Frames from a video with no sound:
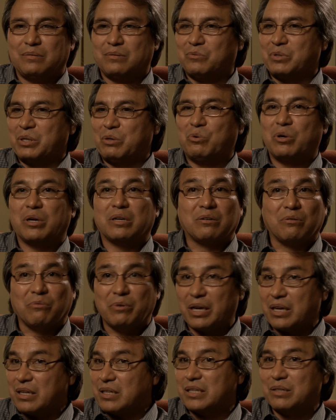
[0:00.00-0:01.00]
We work
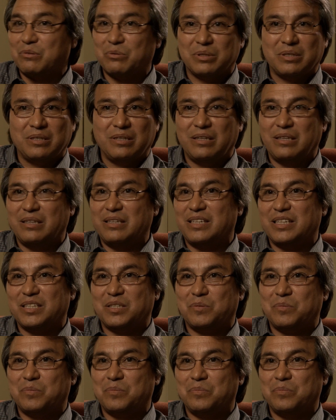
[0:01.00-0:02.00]
directly with
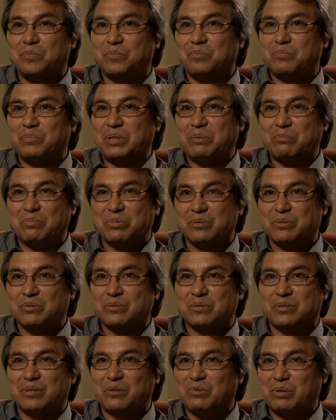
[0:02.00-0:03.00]
indigenous
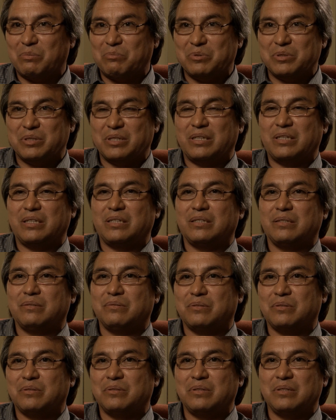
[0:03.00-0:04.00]
peoples, their
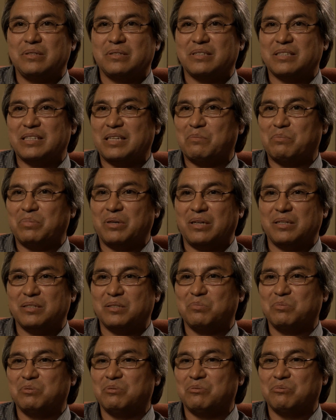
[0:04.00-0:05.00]
representatives, to the extent
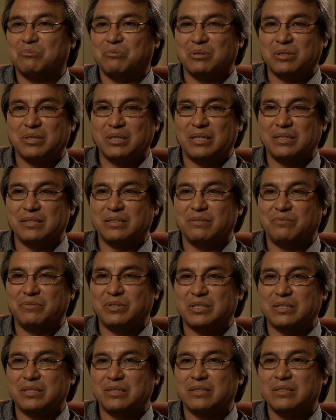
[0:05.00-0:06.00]
possible to organize the
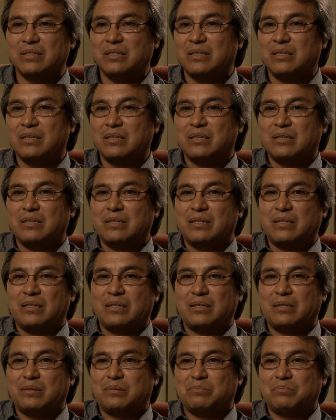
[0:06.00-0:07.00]
visit,
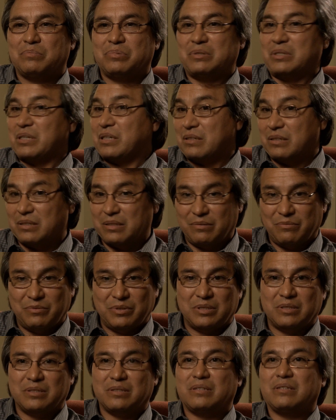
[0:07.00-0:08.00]
particularly the
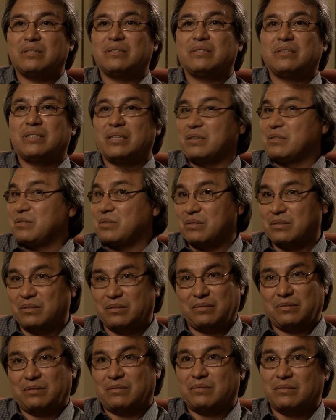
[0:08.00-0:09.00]
visit that
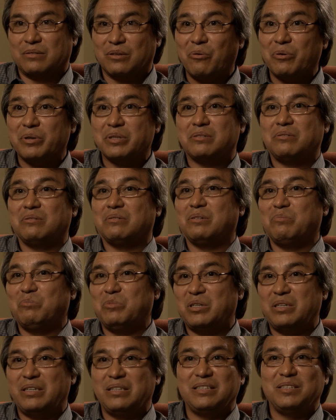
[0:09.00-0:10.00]
entails going to
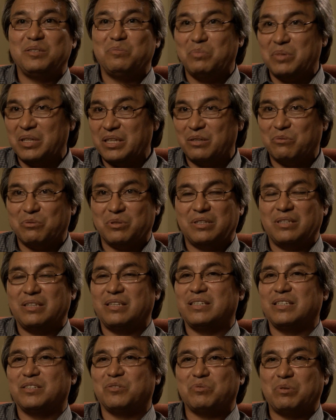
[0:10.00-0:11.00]
communities, meeting with
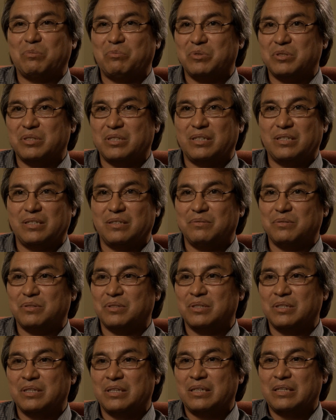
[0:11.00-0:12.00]
indigenous representatives.